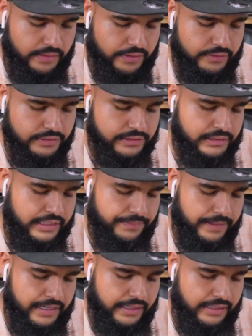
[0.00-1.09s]
you could just keep
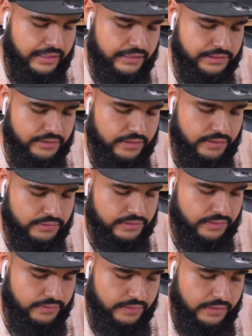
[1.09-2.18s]
editing as you go.
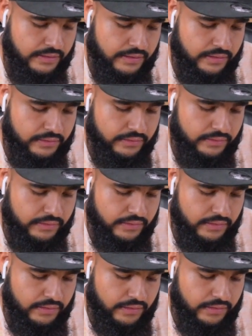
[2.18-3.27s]
So
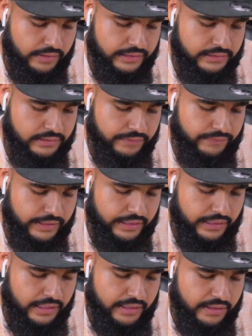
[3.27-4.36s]
all this stuff right
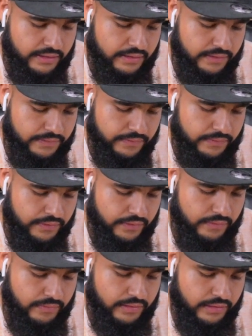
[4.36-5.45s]
here, you
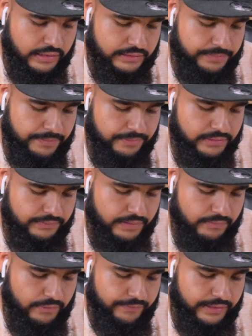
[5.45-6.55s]
don't want all these people to be
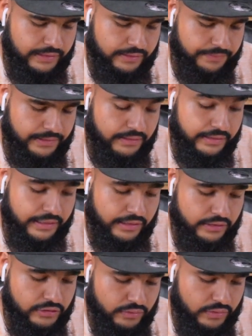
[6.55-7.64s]
moving. They'll be
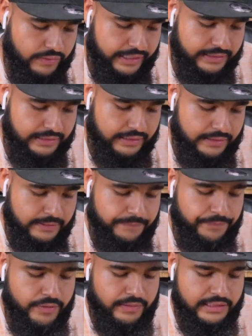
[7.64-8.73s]
looking too crazy.
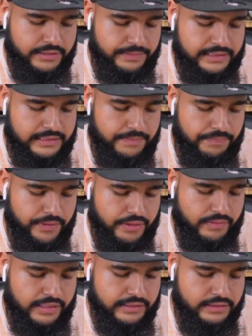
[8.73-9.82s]
You want it to be simple. You
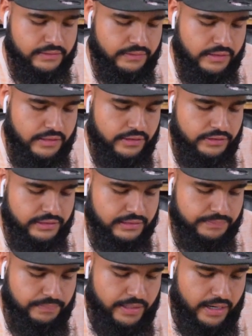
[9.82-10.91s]
want it to
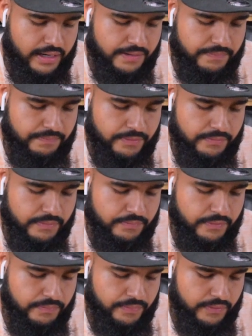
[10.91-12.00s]
just pop, boom, boom,
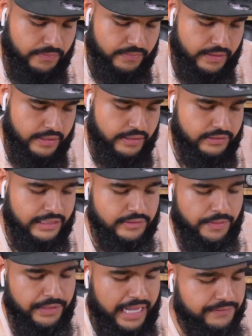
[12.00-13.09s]
boom, boom. So this is
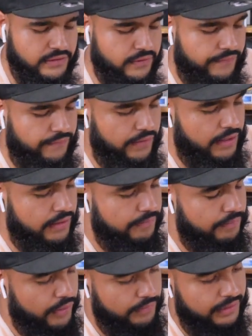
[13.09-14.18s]
what we have so far.
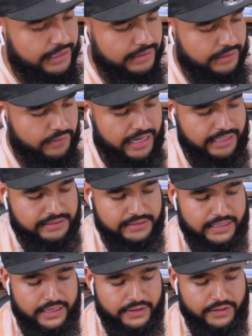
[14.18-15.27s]
Boom, look at the grass.
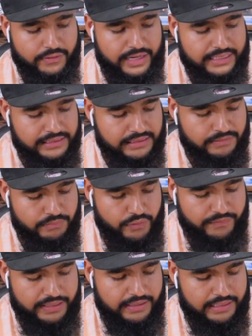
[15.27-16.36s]
The grass is
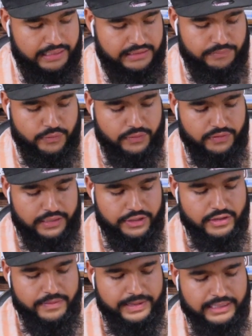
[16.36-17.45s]
moving, it's smooth, and
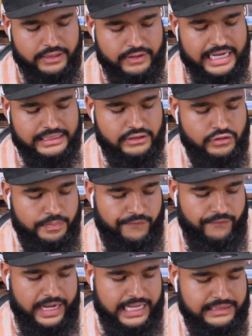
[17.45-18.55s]
you can make the grass super
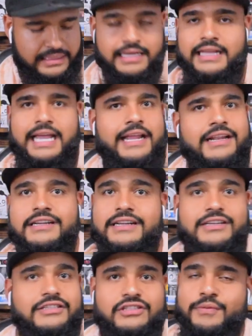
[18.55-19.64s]
fast and
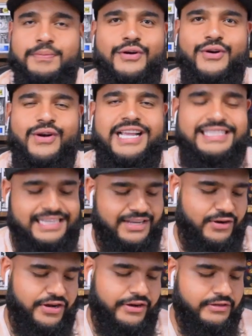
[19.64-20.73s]
look super crazy,
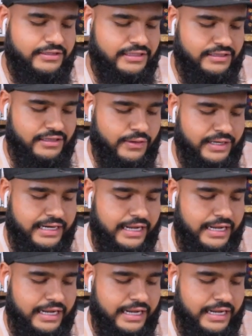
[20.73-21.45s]
or you could slow it